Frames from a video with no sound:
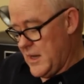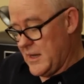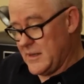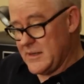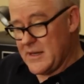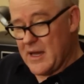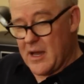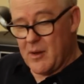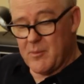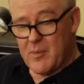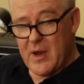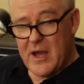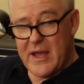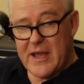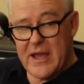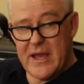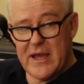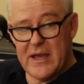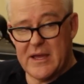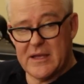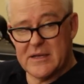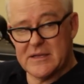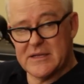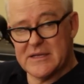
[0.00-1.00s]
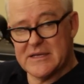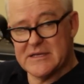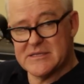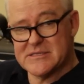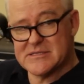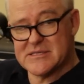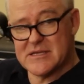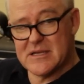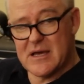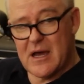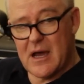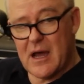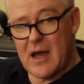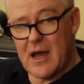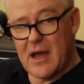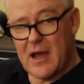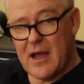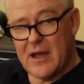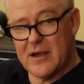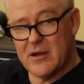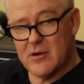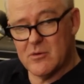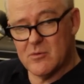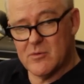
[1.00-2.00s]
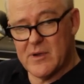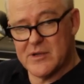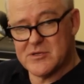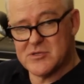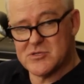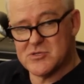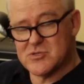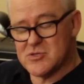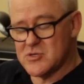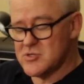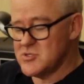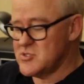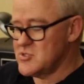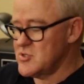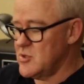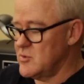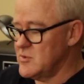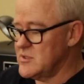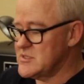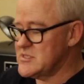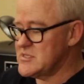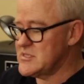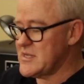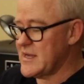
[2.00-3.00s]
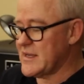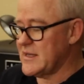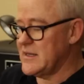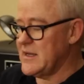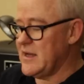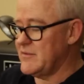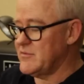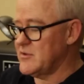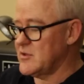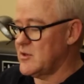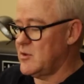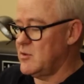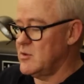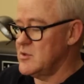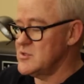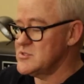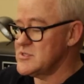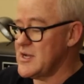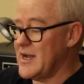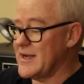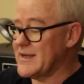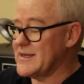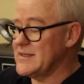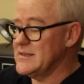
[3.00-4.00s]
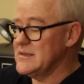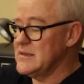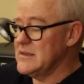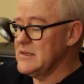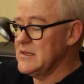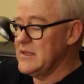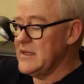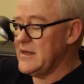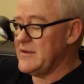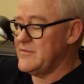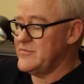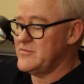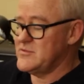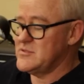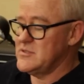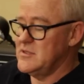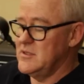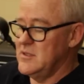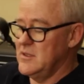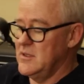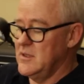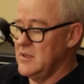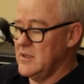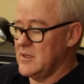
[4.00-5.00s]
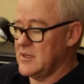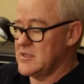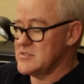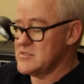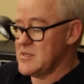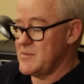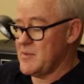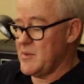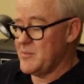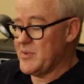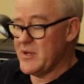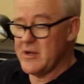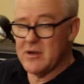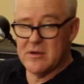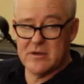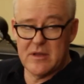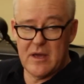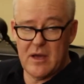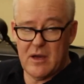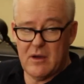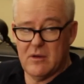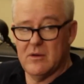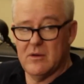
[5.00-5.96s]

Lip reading: now my hand is in a higher register, so the second half of the chorus I can lift because I'm up here now.